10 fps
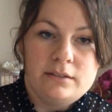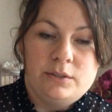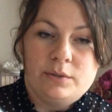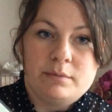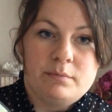
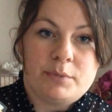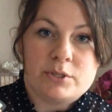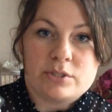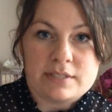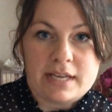you can
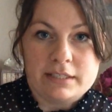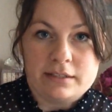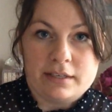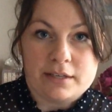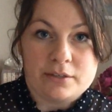purchase
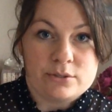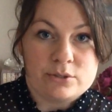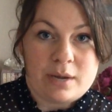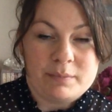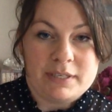anything on her
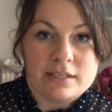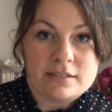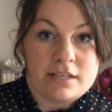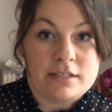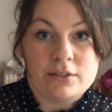shop and get
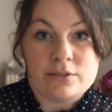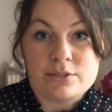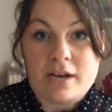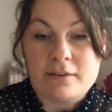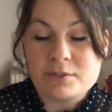$10
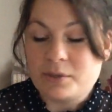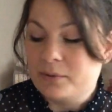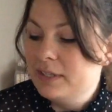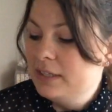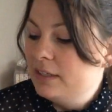off. So
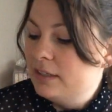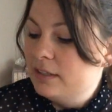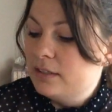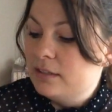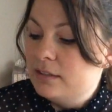
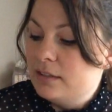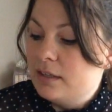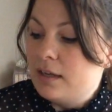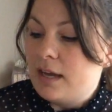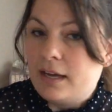
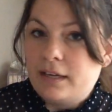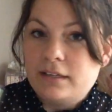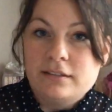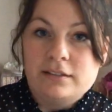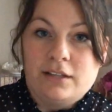
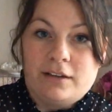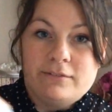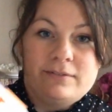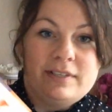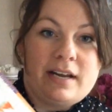I
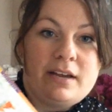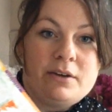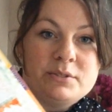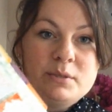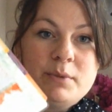love, and I
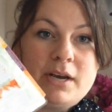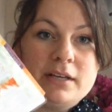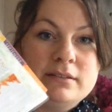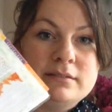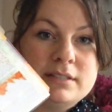also
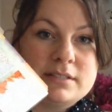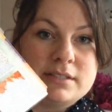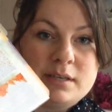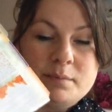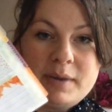bought, it's
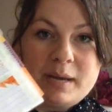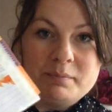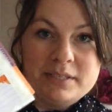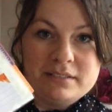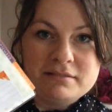like a
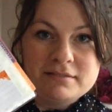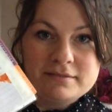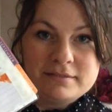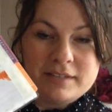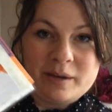pop-in
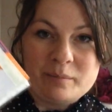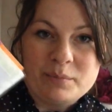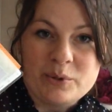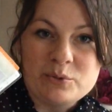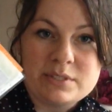
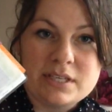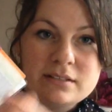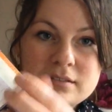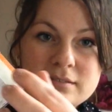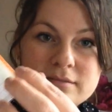Post-it